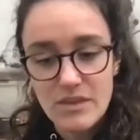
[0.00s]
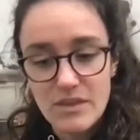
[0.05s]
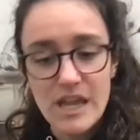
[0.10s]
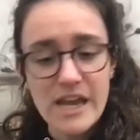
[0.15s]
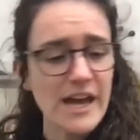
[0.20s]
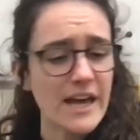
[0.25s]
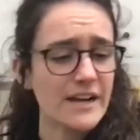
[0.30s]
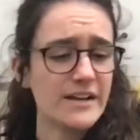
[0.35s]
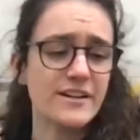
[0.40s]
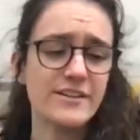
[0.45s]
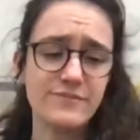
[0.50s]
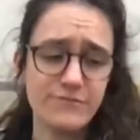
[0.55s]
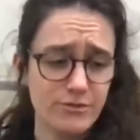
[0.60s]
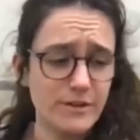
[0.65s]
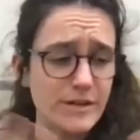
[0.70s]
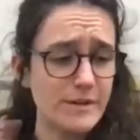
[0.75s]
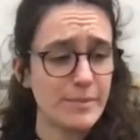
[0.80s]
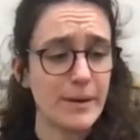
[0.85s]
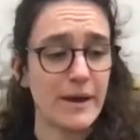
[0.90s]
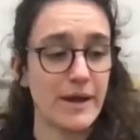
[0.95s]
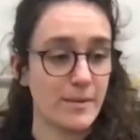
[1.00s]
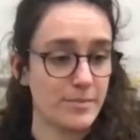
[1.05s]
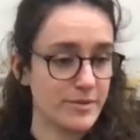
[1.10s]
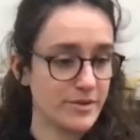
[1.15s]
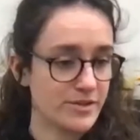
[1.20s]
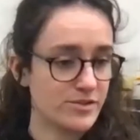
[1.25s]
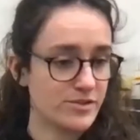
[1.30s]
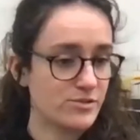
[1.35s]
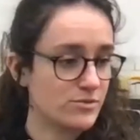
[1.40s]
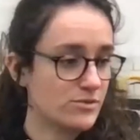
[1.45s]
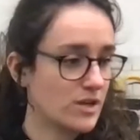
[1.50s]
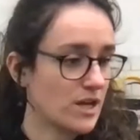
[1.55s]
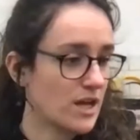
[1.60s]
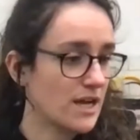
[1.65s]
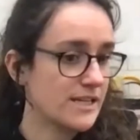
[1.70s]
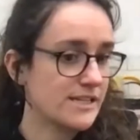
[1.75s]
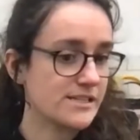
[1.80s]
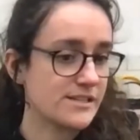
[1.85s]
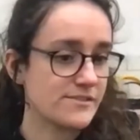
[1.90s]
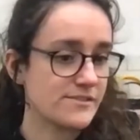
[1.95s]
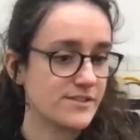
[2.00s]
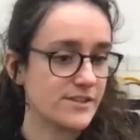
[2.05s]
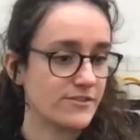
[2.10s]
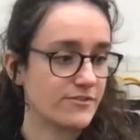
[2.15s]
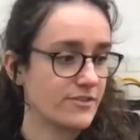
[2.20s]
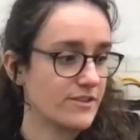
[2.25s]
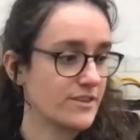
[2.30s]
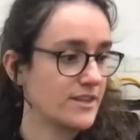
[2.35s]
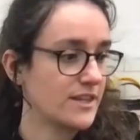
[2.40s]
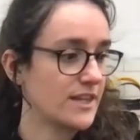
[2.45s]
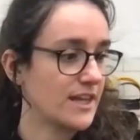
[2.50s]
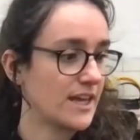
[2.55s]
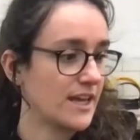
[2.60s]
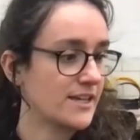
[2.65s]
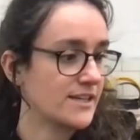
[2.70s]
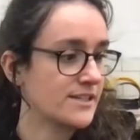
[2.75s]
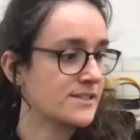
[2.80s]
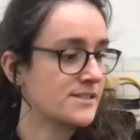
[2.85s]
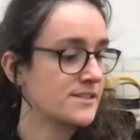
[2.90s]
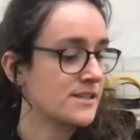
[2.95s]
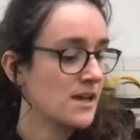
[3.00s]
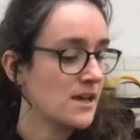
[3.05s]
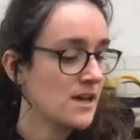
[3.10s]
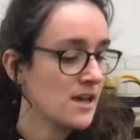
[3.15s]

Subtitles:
I've repurposed all kinds of different things.